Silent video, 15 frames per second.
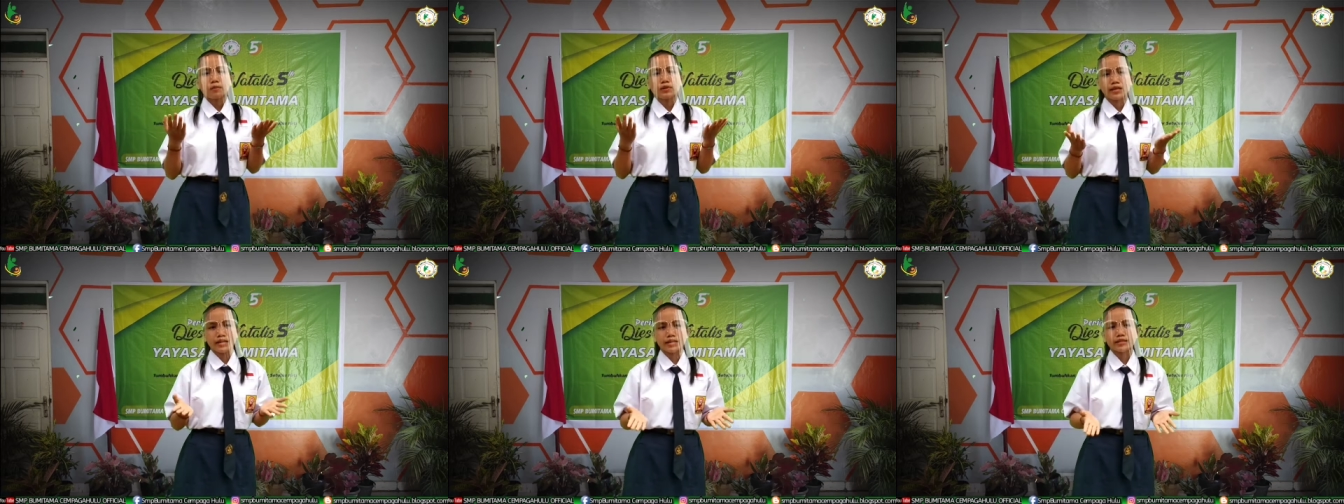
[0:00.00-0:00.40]

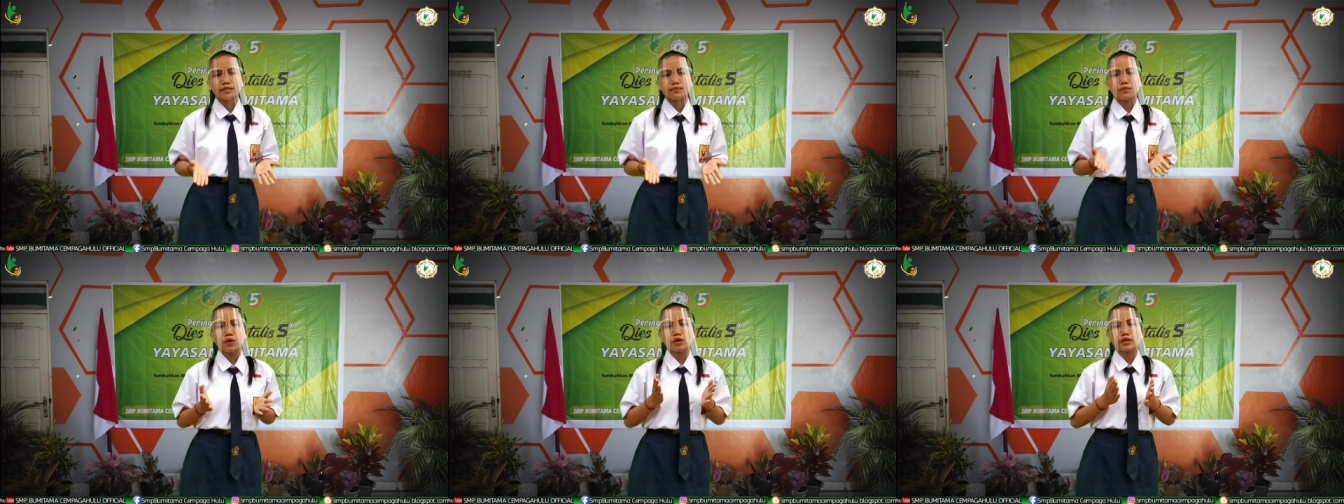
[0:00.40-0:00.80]

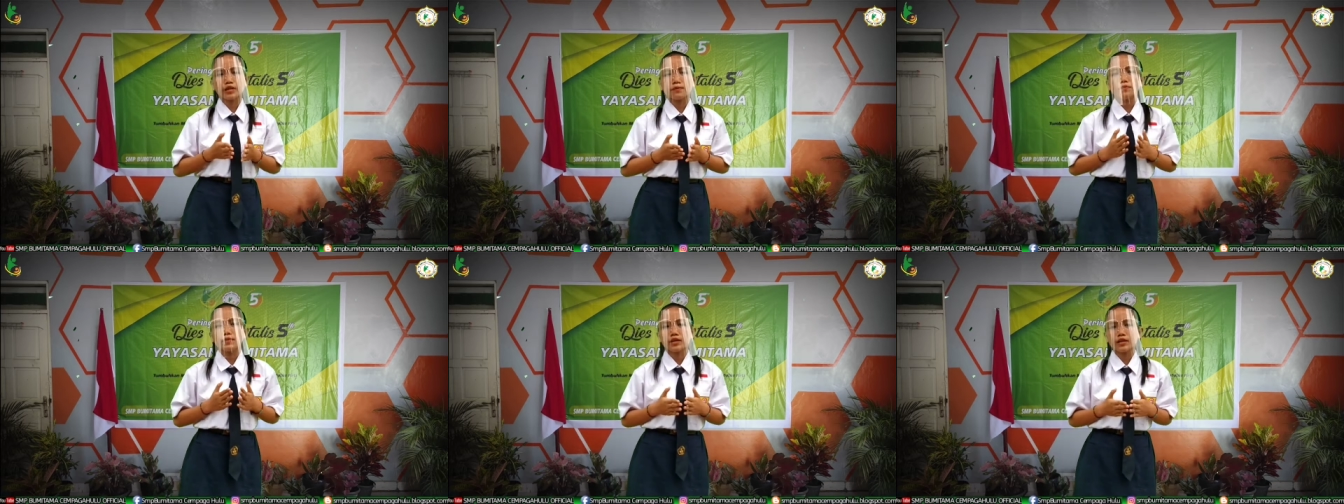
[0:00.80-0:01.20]
Please
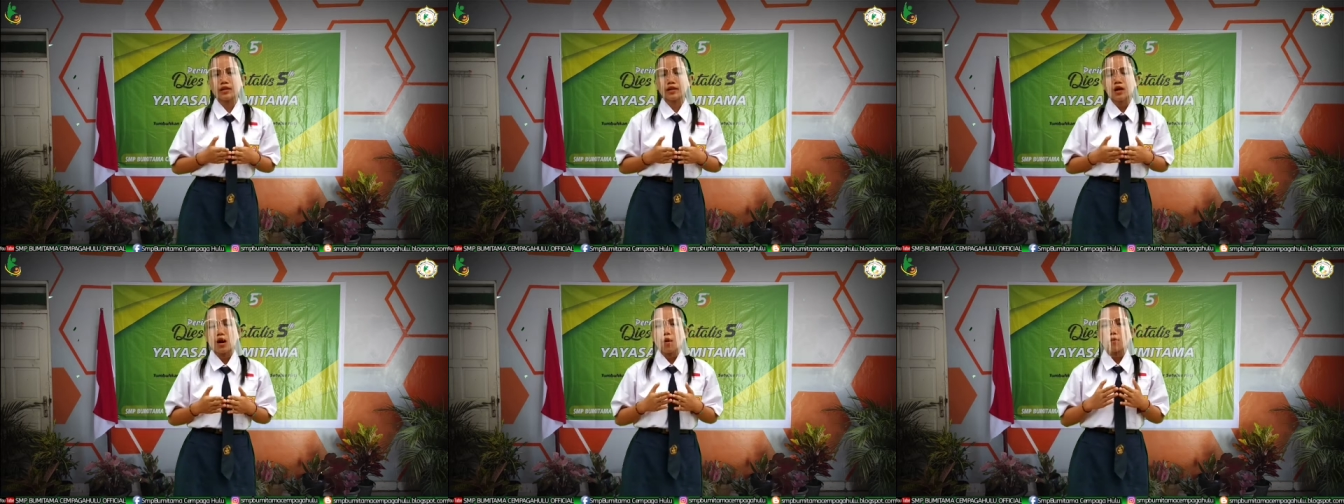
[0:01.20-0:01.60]
forgive
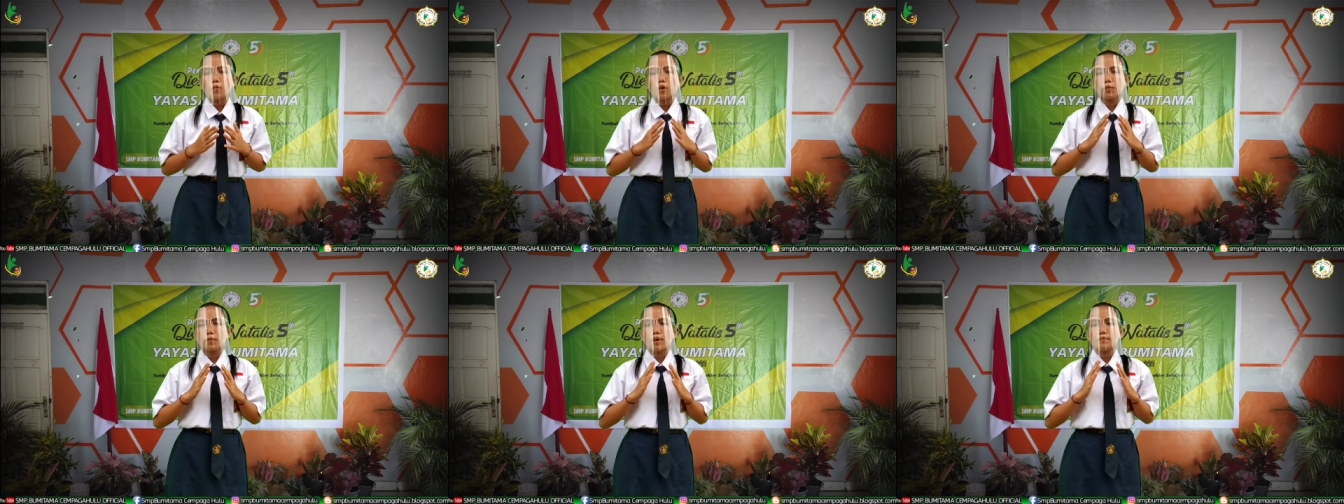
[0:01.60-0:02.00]
me
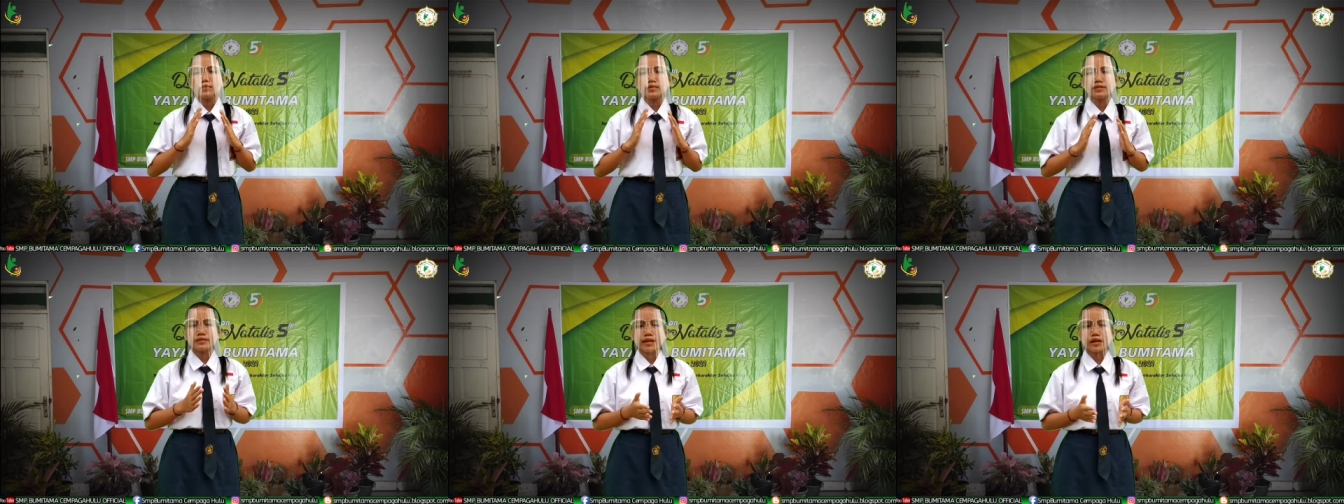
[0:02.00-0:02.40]
for my
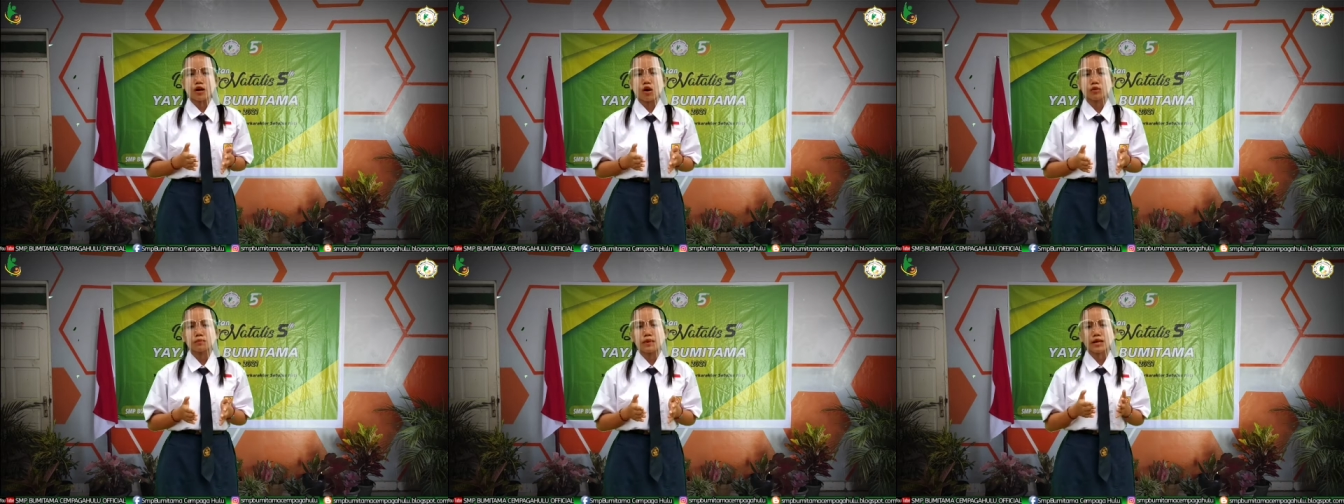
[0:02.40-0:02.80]
mistake
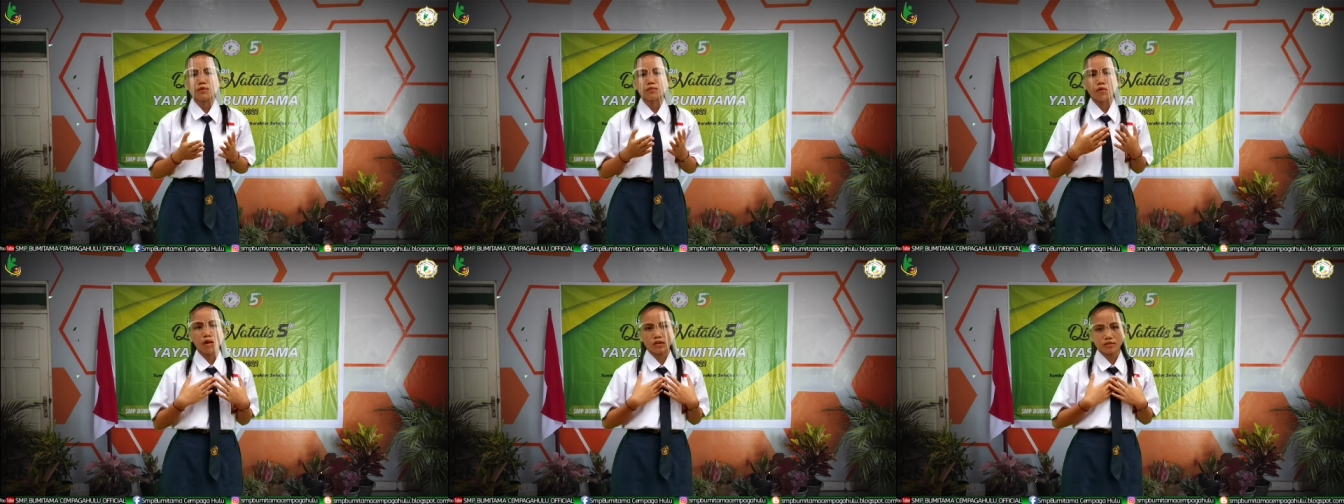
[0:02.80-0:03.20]
on
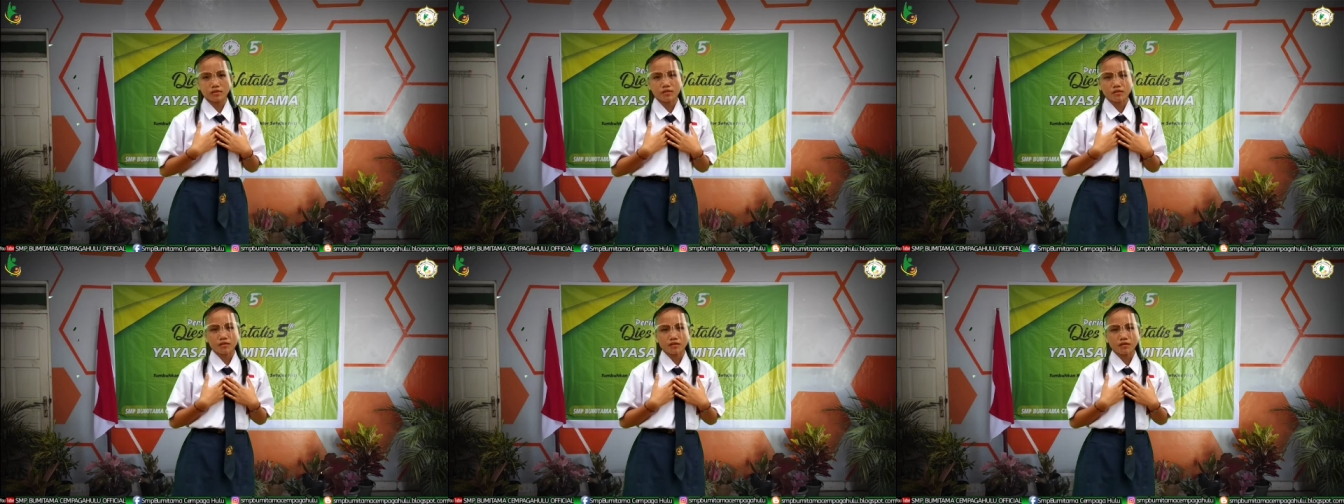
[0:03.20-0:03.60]
my
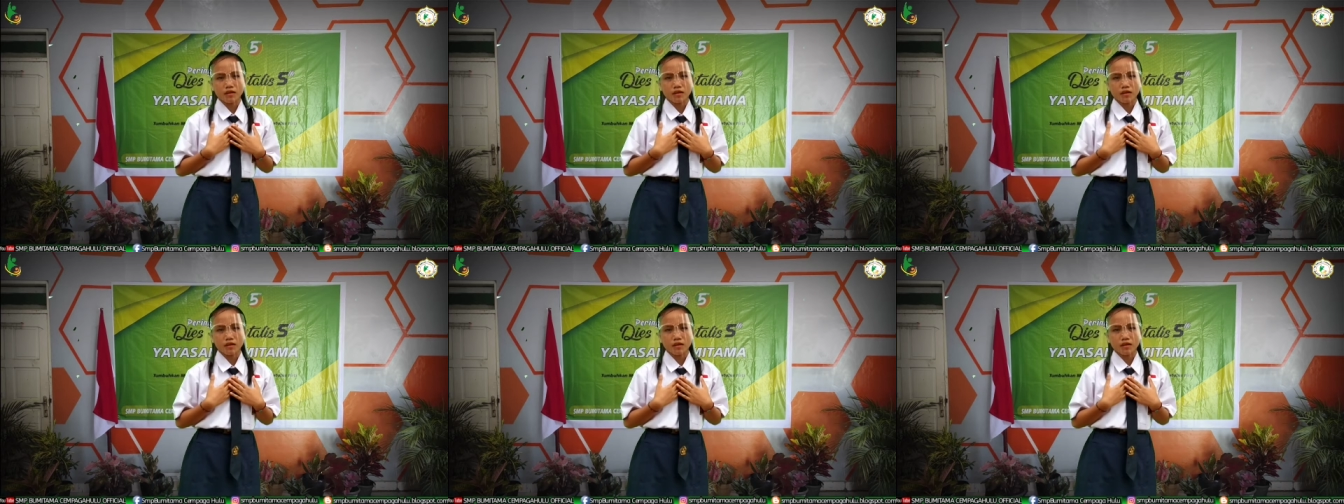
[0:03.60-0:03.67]
words.